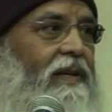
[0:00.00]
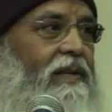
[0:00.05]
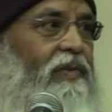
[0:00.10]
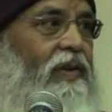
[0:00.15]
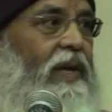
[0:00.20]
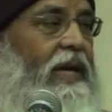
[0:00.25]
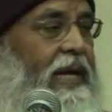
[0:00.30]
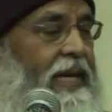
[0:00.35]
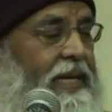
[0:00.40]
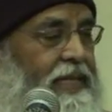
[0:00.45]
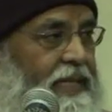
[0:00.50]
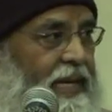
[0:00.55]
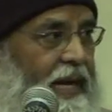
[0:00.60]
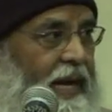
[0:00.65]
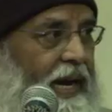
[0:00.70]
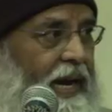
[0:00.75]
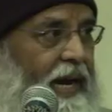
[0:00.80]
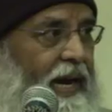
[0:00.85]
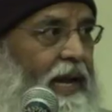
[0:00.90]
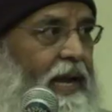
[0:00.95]
So he
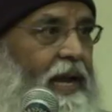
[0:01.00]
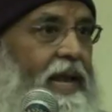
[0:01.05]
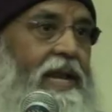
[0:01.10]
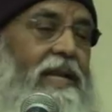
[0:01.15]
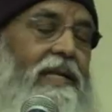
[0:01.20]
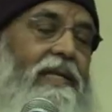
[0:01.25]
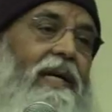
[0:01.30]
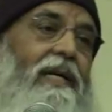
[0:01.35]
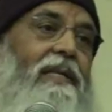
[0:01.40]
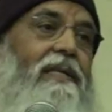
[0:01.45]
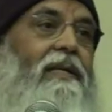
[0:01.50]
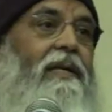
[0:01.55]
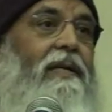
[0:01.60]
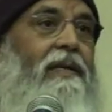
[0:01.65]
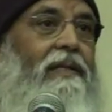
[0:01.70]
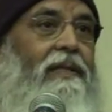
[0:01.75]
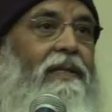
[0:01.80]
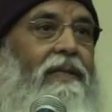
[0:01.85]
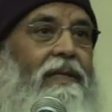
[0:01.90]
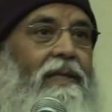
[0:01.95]
said in
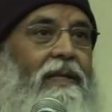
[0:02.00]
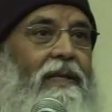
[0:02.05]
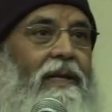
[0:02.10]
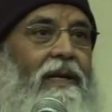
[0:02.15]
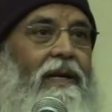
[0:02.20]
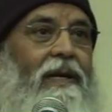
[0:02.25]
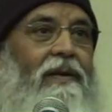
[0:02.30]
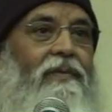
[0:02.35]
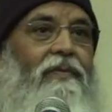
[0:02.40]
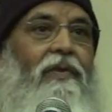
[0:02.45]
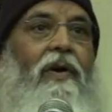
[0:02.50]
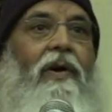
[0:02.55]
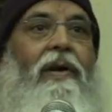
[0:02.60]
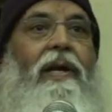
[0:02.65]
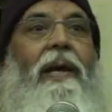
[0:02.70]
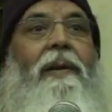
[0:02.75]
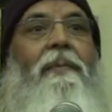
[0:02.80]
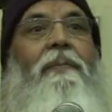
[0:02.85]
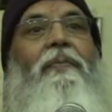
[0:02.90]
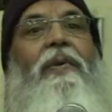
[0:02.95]
Sanskrit, for
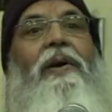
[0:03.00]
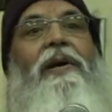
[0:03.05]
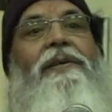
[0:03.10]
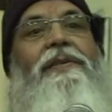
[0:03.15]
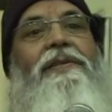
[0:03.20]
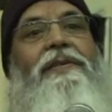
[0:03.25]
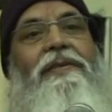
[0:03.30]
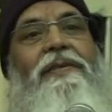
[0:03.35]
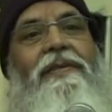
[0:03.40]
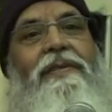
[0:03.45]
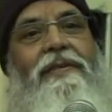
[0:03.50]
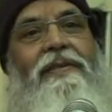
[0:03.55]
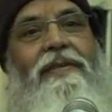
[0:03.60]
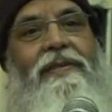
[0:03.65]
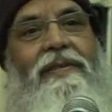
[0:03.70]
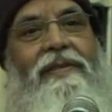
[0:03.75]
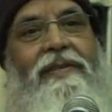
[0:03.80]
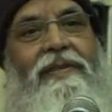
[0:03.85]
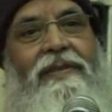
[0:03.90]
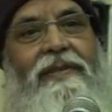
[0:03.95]
time pass.
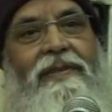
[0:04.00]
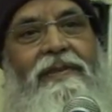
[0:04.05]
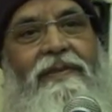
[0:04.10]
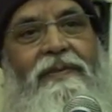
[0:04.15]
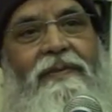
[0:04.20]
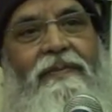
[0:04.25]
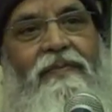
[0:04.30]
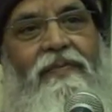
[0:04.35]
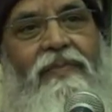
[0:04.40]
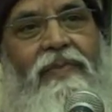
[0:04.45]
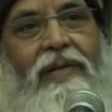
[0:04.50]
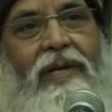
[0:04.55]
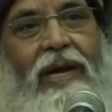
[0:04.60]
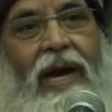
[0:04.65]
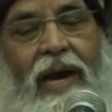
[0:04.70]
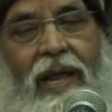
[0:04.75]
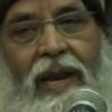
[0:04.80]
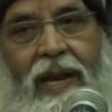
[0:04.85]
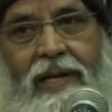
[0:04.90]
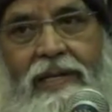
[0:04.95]

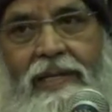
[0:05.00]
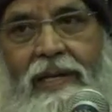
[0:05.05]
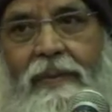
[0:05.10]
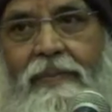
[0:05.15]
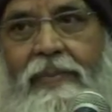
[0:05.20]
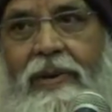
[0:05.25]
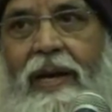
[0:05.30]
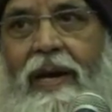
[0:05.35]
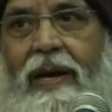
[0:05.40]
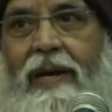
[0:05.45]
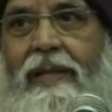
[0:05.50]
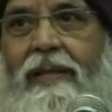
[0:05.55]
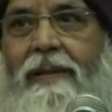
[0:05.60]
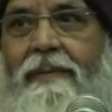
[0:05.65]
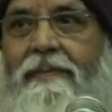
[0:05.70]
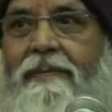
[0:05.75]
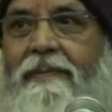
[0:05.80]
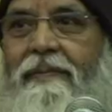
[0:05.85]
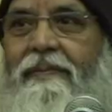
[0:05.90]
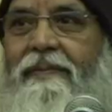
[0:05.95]

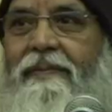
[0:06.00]
Kalakshepanartham.